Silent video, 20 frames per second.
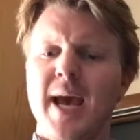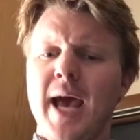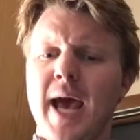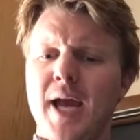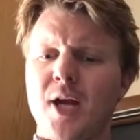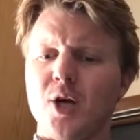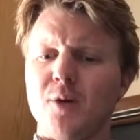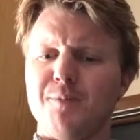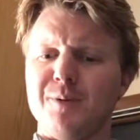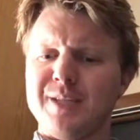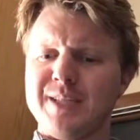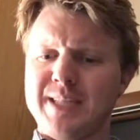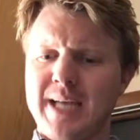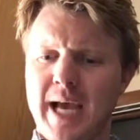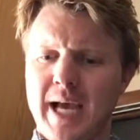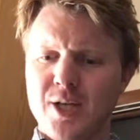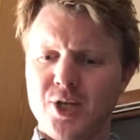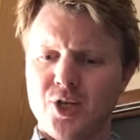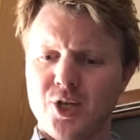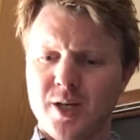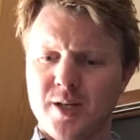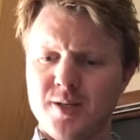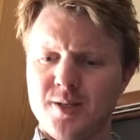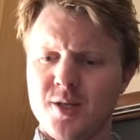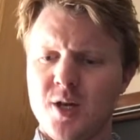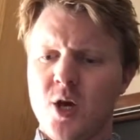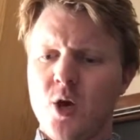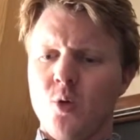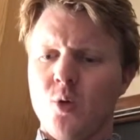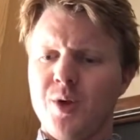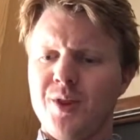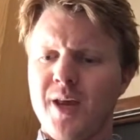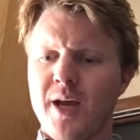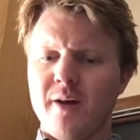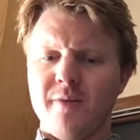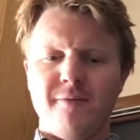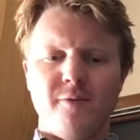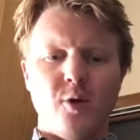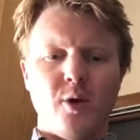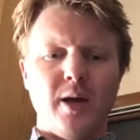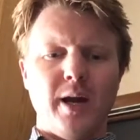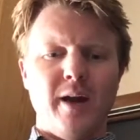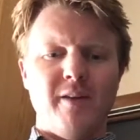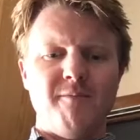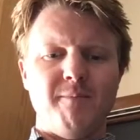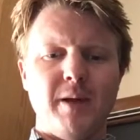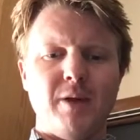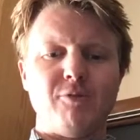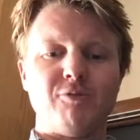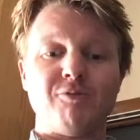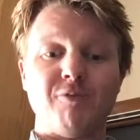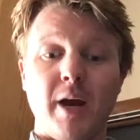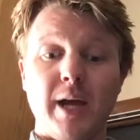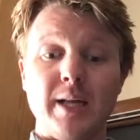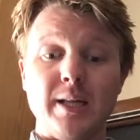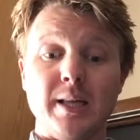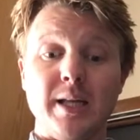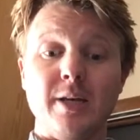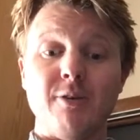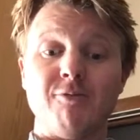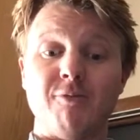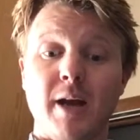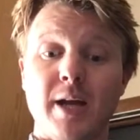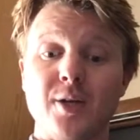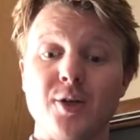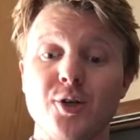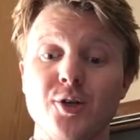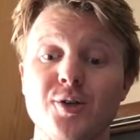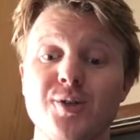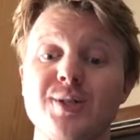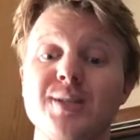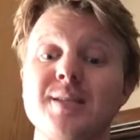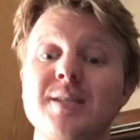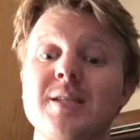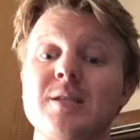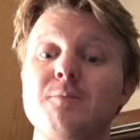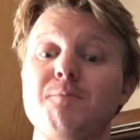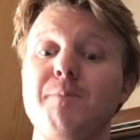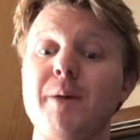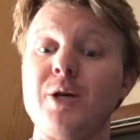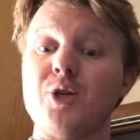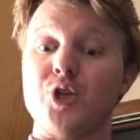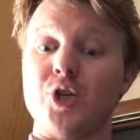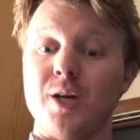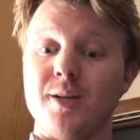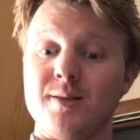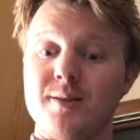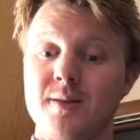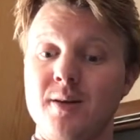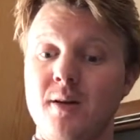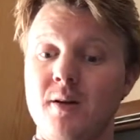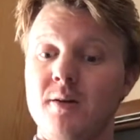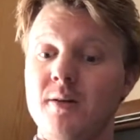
and her pretensions would therefore have been rightly rendered suspicious,